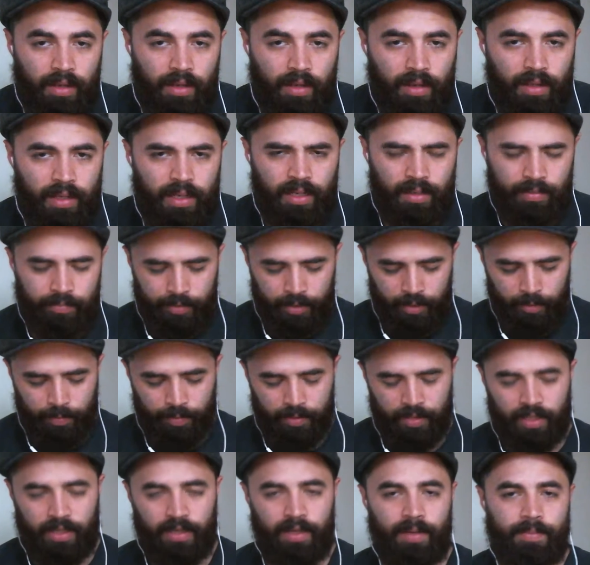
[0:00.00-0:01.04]
I'm going to
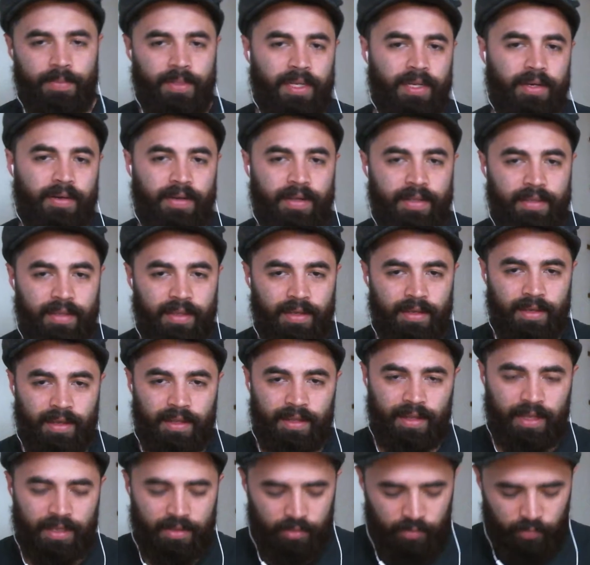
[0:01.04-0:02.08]
put a comma here. I think I
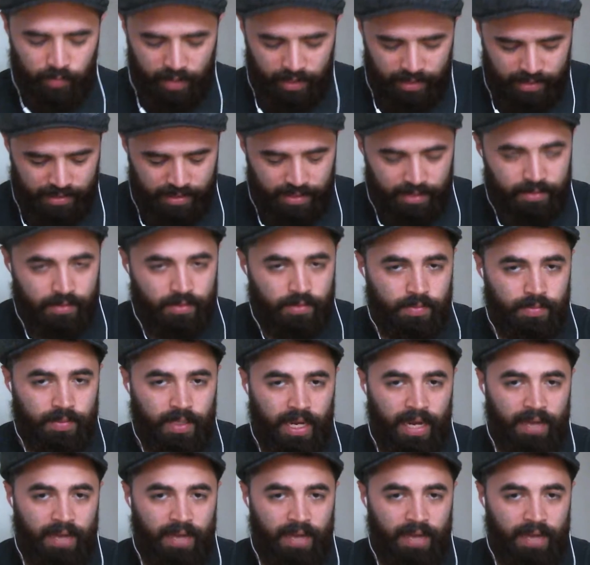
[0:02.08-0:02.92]
like the way it sounds.